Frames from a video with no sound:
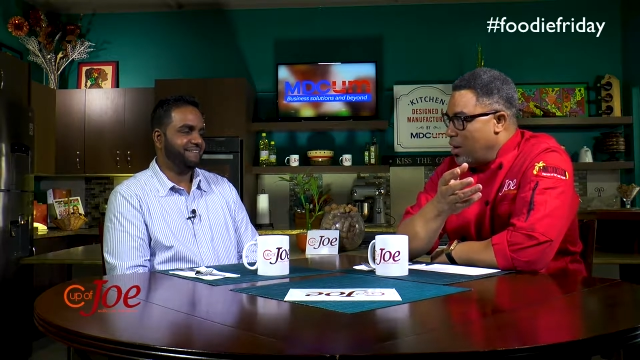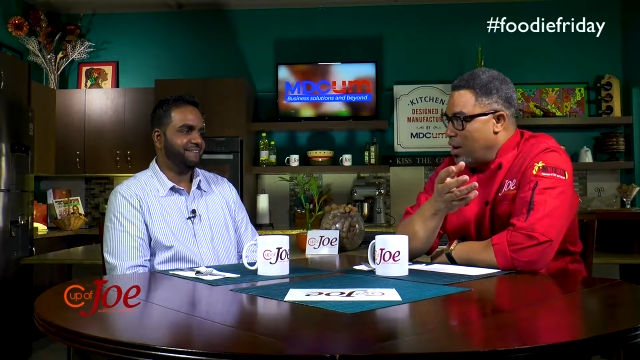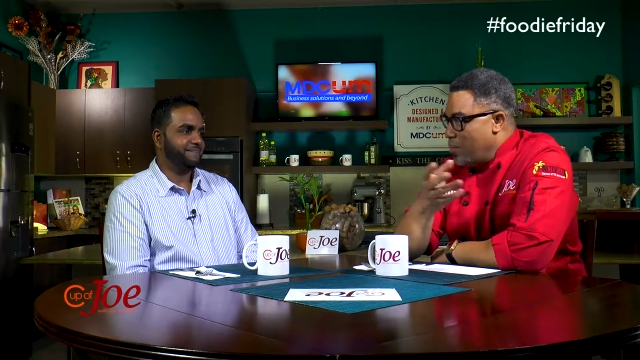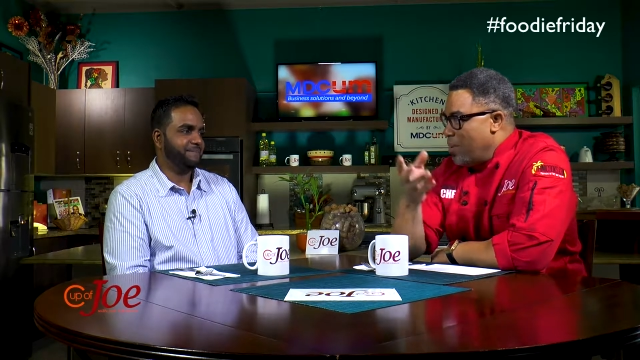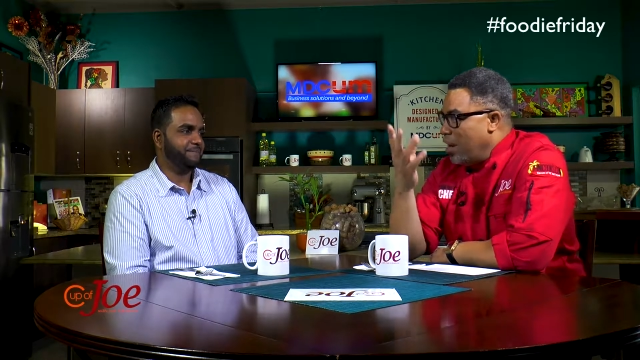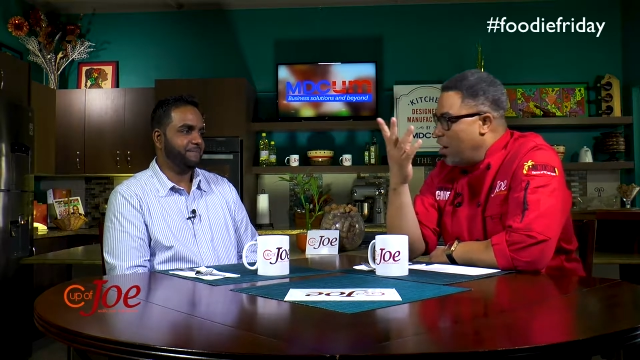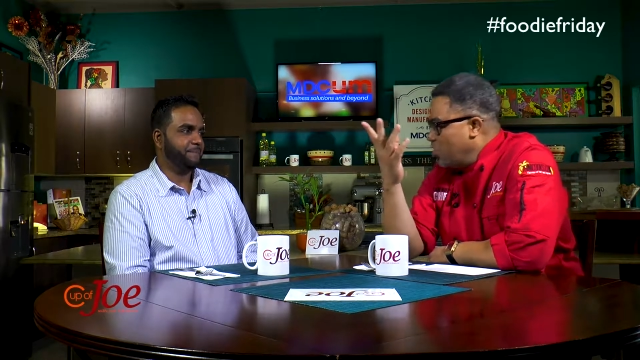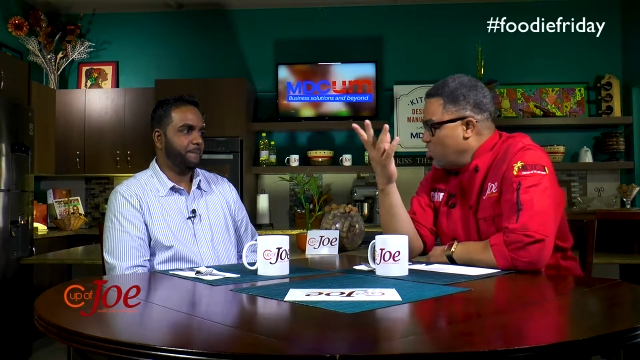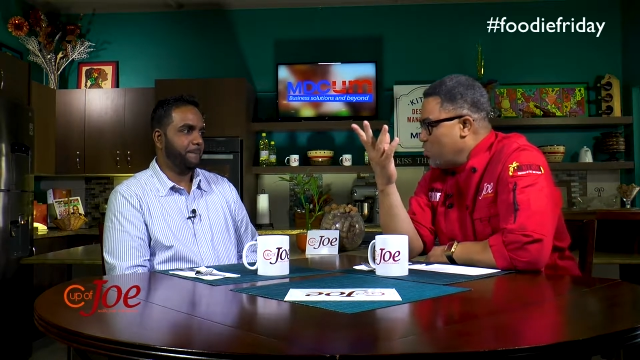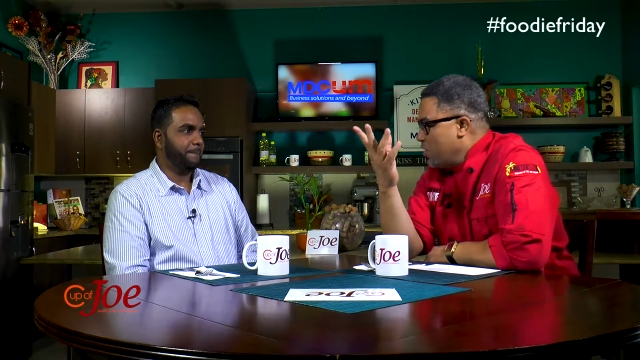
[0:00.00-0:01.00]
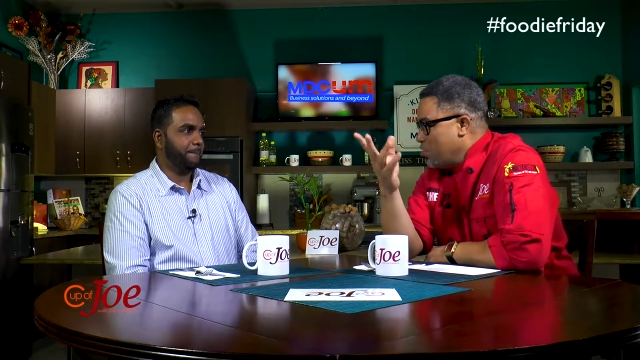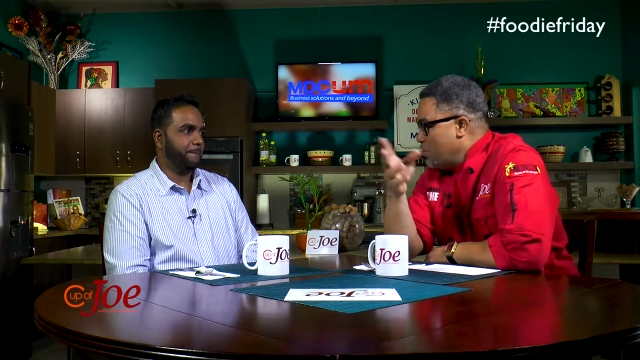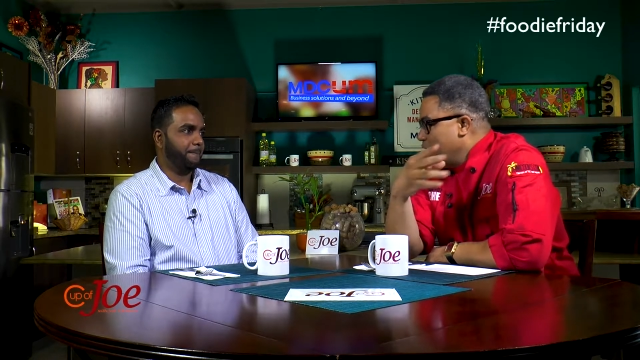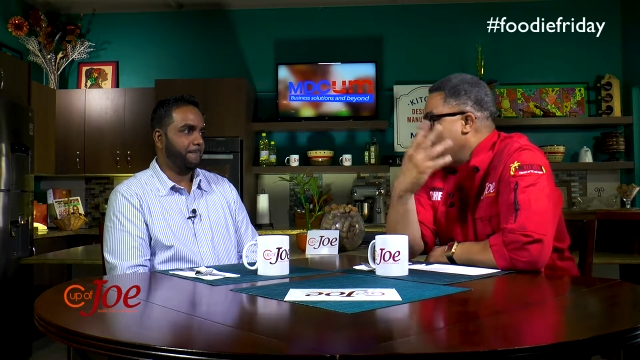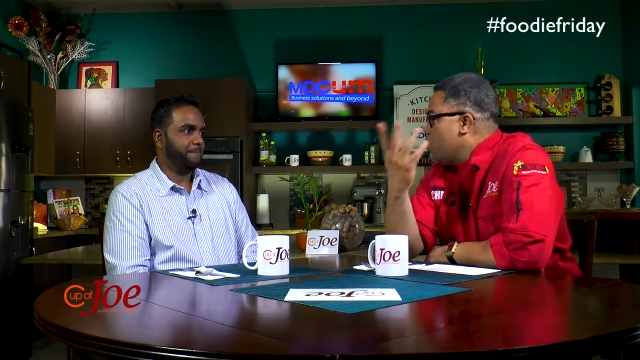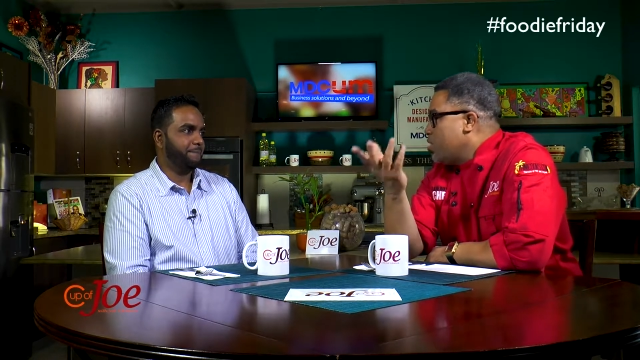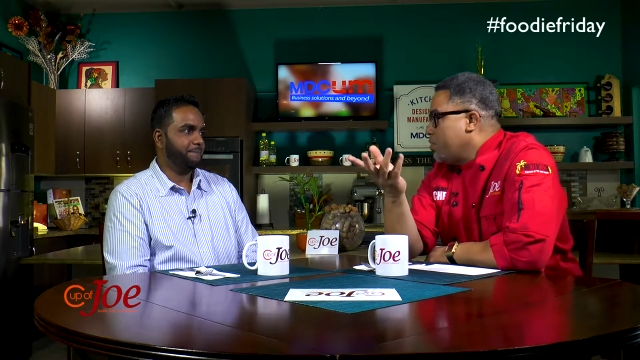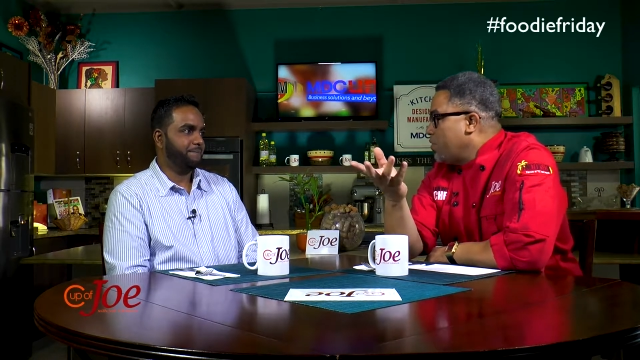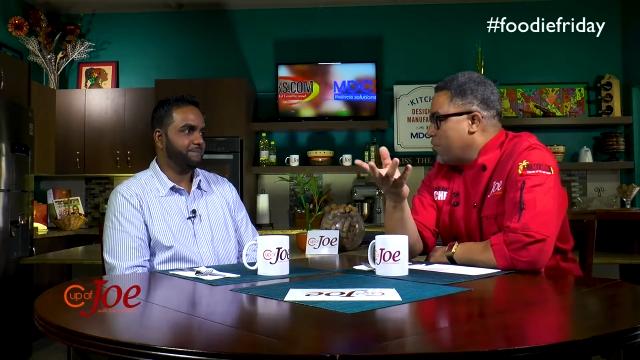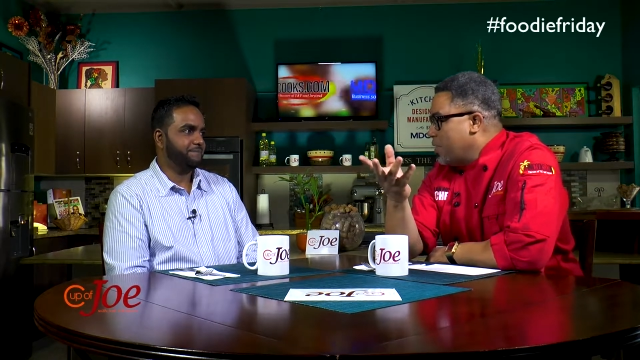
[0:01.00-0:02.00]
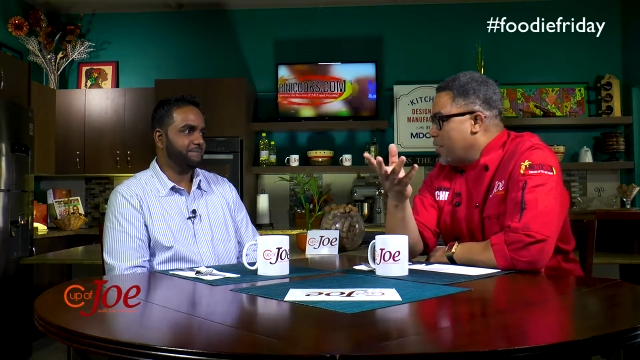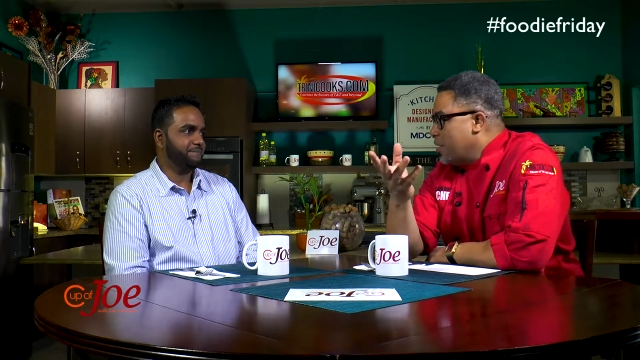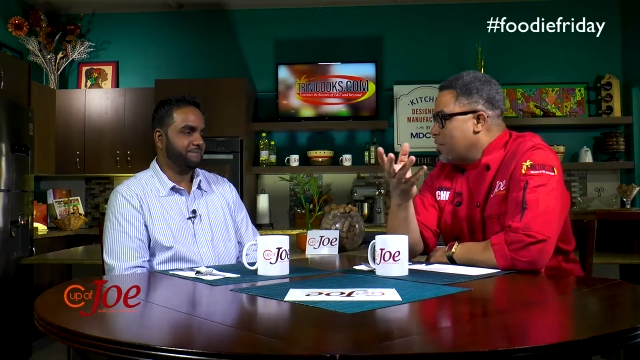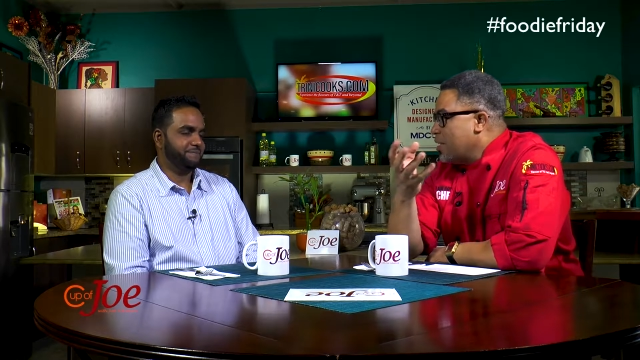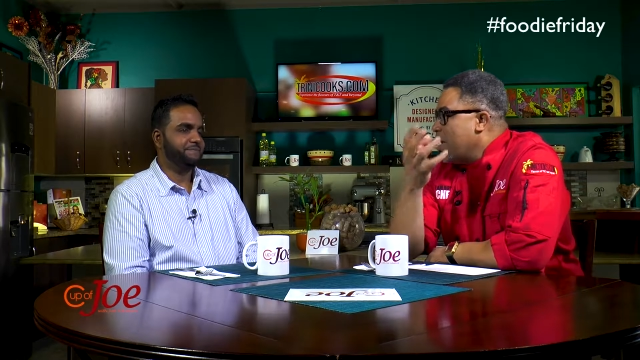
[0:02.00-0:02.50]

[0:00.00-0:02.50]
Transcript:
Speaker 1: Um, Melange Restaurant celebrated 15 years,